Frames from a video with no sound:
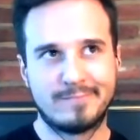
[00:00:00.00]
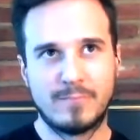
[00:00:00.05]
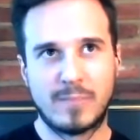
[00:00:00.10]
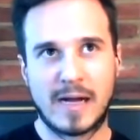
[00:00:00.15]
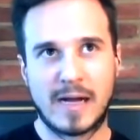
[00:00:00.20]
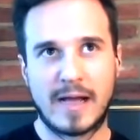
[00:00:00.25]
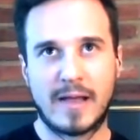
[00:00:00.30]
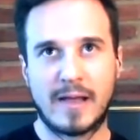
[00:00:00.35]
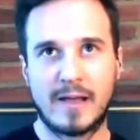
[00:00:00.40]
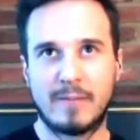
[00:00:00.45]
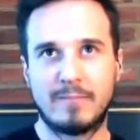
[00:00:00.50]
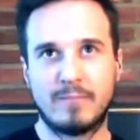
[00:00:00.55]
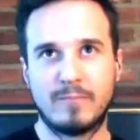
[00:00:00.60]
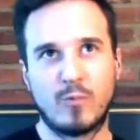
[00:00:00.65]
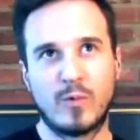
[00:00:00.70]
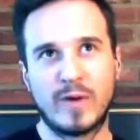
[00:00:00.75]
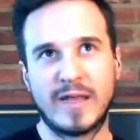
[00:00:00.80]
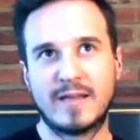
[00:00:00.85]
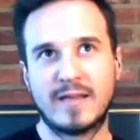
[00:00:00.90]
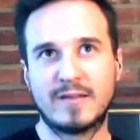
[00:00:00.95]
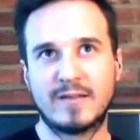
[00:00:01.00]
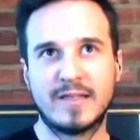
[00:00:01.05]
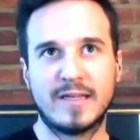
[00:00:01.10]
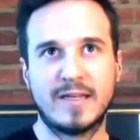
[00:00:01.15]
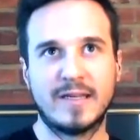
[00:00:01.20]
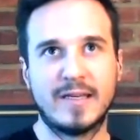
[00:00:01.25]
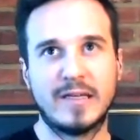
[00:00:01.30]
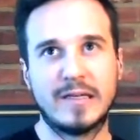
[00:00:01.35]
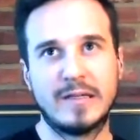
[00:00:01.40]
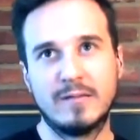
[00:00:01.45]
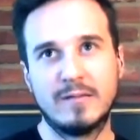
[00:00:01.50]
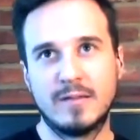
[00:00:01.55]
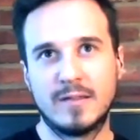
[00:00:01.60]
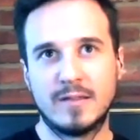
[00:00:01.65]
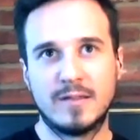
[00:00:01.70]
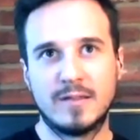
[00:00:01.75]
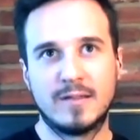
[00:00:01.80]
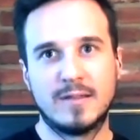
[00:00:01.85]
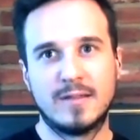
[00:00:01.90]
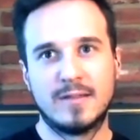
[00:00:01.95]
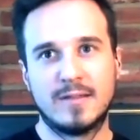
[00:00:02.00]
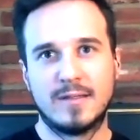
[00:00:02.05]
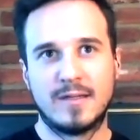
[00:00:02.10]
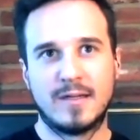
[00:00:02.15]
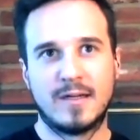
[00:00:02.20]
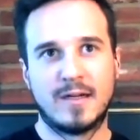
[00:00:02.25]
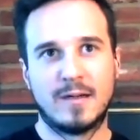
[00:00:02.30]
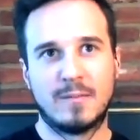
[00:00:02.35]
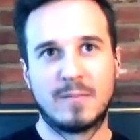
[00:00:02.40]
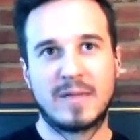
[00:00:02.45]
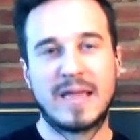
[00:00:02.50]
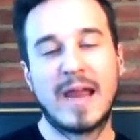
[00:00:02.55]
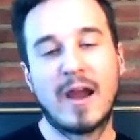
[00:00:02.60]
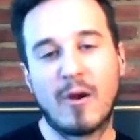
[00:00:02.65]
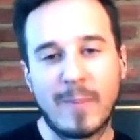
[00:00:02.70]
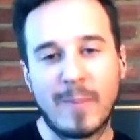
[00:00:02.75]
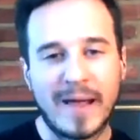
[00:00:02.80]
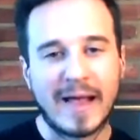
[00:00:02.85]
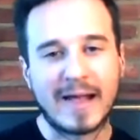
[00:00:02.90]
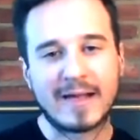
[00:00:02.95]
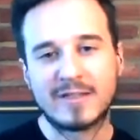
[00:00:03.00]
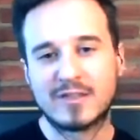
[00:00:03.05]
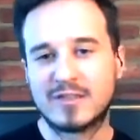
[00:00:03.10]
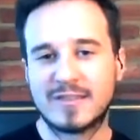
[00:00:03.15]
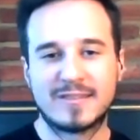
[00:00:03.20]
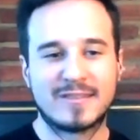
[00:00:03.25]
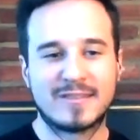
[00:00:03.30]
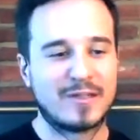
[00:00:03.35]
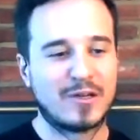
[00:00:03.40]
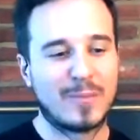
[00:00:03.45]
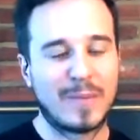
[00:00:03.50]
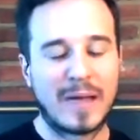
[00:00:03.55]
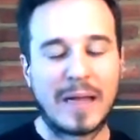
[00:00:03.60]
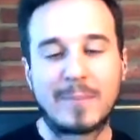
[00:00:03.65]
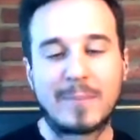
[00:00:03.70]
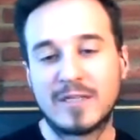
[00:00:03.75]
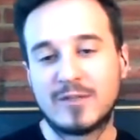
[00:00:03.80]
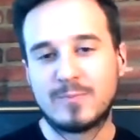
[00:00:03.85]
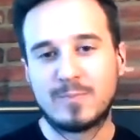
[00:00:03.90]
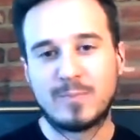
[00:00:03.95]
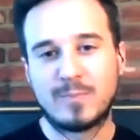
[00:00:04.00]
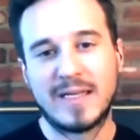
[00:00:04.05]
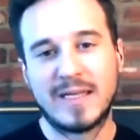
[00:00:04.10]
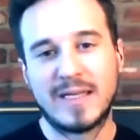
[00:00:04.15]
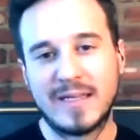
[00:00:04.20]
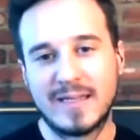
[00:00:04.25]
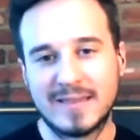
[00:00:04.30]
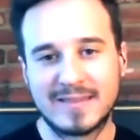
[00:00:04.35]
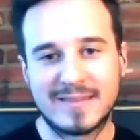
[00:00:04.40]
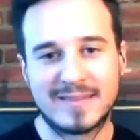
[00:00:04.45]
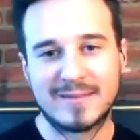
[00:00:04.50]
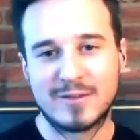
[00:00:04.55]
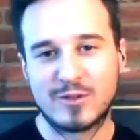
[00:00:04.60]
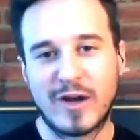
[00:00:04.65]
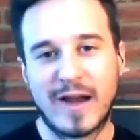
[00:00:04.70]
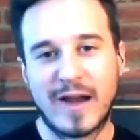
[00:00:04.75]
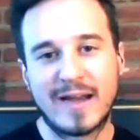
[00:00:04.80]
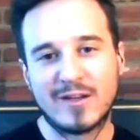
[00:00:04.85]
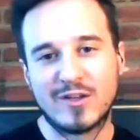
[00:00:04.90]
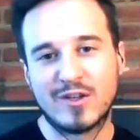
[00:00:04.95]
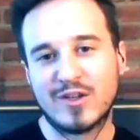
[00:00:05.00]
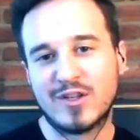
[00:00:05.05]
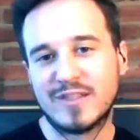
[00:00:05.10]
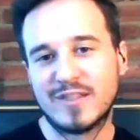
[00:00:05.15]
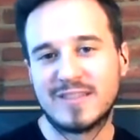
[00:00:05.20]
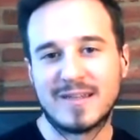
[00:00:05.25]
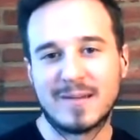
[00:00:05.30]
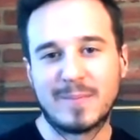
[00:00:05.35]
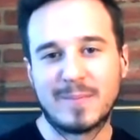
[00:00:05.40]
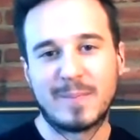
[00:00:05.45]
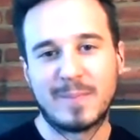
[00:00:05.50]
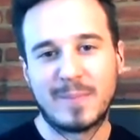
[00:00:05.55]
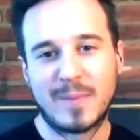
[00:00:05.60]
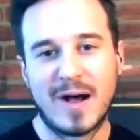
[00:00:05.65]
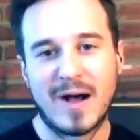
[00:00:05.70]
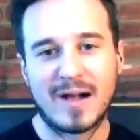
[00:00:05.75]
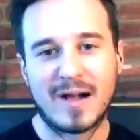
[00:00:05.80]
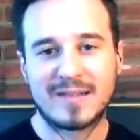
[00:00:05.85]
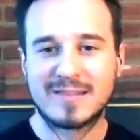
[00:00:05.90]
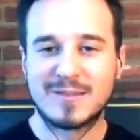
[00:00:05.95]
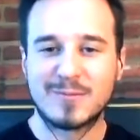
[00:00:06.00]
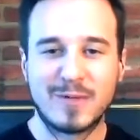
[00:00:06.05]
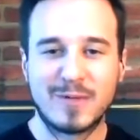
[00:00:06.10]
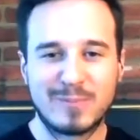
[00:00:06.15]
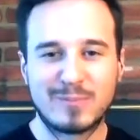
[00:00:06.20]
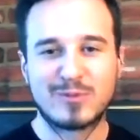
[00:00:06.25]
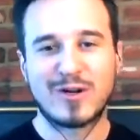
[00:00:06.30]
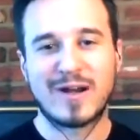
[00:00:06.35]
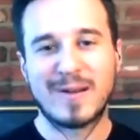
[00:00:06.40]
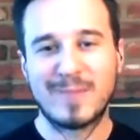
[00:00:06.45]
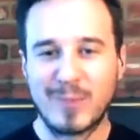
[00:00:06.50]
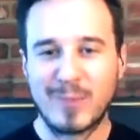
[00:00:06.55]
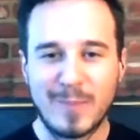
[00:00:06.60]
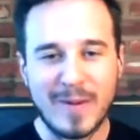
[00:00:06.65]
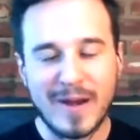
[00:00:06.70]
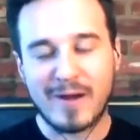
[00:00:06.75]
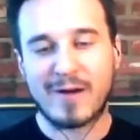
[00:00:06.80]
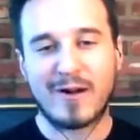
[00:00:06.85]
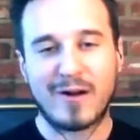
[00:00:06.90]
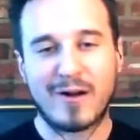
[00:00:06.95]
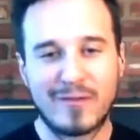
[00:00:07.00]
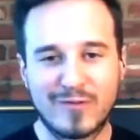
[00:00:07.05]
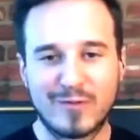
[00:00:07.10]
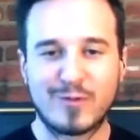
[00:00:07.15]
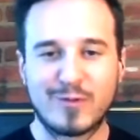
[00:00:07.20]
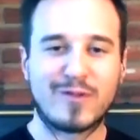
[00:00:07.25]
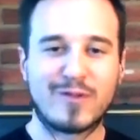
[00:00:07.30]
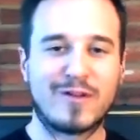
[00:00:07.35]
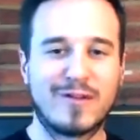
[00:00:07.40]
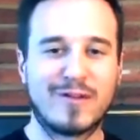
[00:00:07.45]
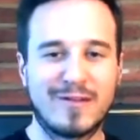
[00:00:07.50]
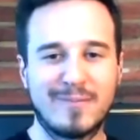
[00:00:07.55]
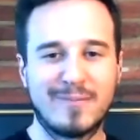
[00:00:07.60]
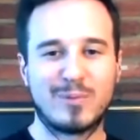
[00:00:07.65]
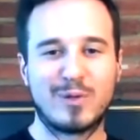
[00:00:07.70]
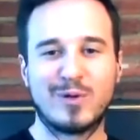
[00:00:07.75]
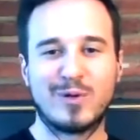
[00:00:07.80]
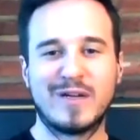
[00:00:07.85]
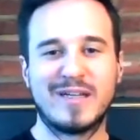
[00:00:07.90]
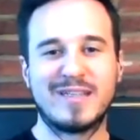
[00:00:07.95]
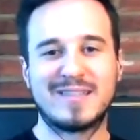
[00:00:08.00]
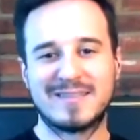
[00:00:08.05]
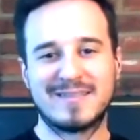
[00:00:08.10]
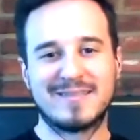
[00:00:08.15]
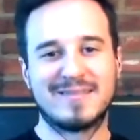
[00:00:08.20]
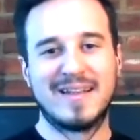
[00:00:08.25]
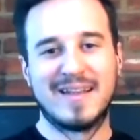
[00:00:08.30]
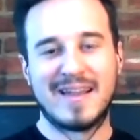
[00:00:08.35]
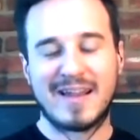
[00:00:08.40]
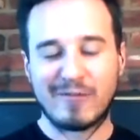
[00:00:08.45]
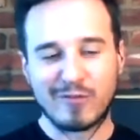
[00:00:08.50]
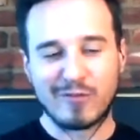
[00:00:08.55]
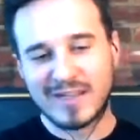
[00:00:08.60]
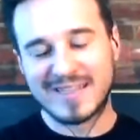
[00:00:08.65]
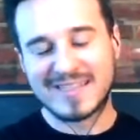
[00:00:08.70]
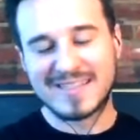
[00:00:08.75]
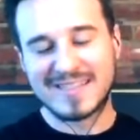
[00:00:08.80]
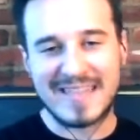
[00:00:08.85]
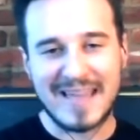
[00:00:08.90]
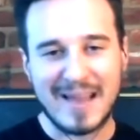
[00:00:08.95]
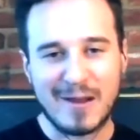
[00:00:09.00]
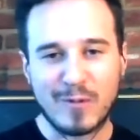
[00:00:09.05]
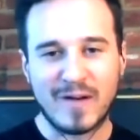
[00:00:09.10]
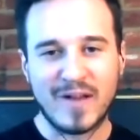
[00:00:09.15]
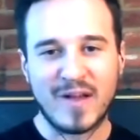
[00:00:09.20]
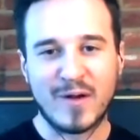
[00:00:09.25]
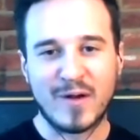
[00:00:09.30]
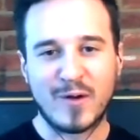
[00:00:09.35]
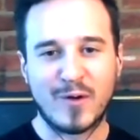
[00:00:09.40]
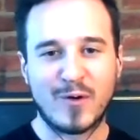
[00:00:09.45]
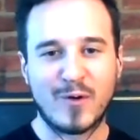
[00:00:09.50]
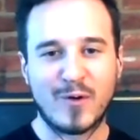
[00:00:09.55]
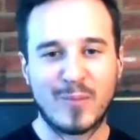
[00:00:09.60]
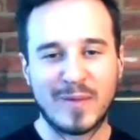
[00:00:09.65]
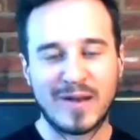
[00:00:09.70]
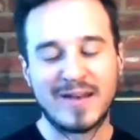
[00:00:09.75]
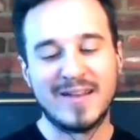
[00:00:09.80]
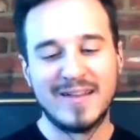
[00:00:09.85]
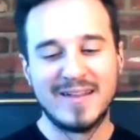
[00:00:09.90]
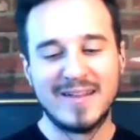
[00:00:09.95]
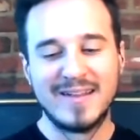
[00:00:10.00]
bi-weekly care packages, might be beans and dried goods in a box, and we try to prepare it all for the employees, and everyone gets to take one home. And